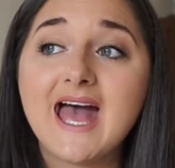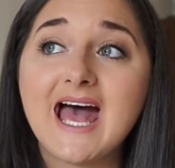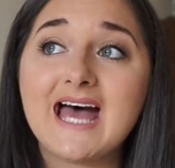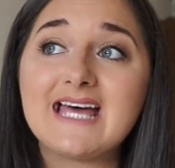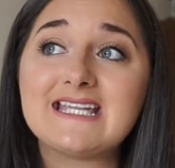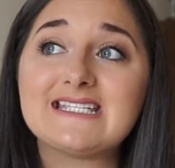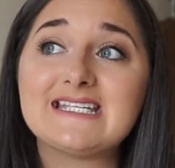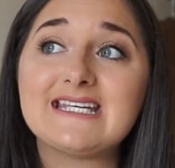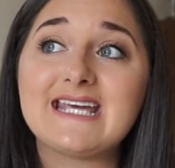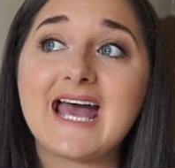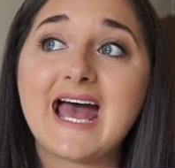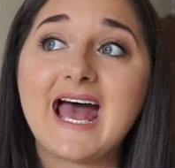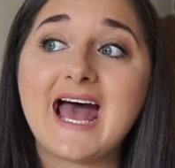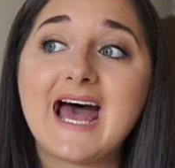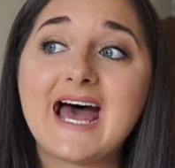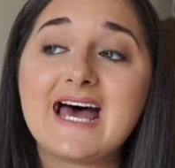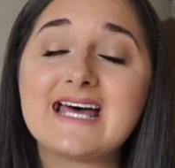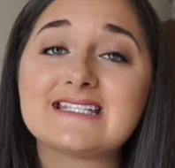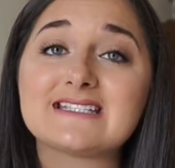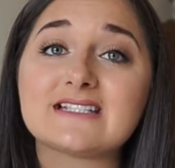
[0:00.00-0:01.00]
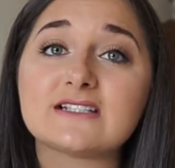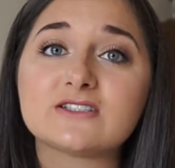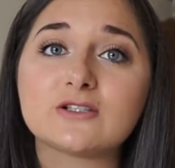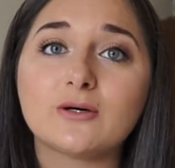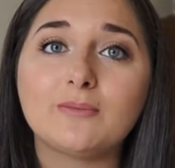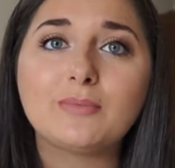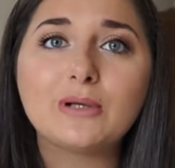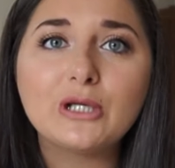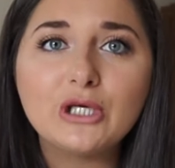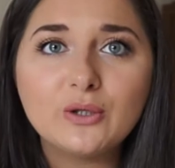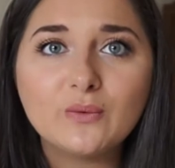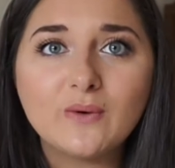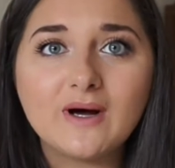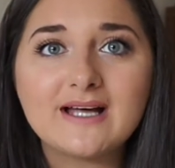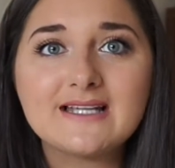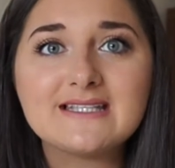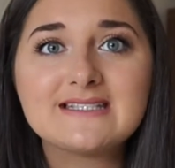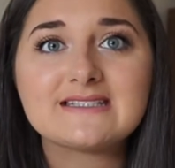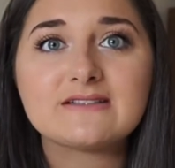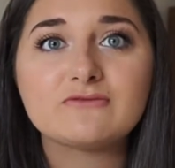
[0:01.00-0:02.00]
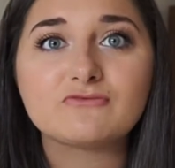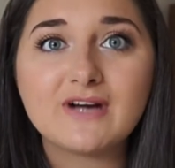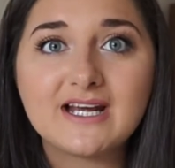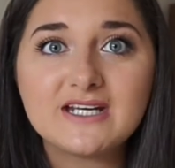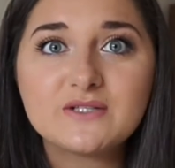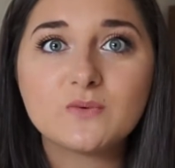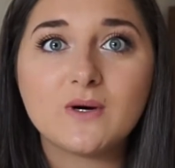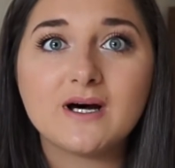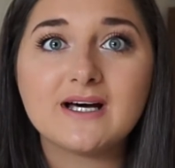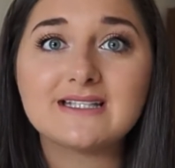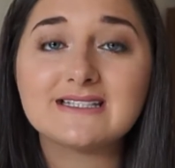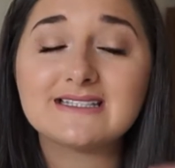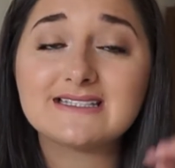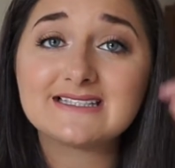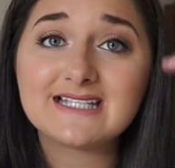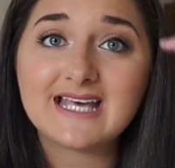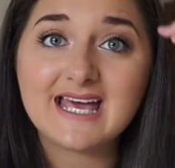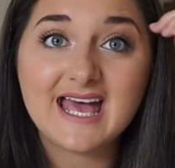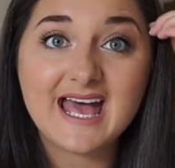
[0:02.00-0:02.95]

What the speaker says: and he had sort of blue ones and red ones,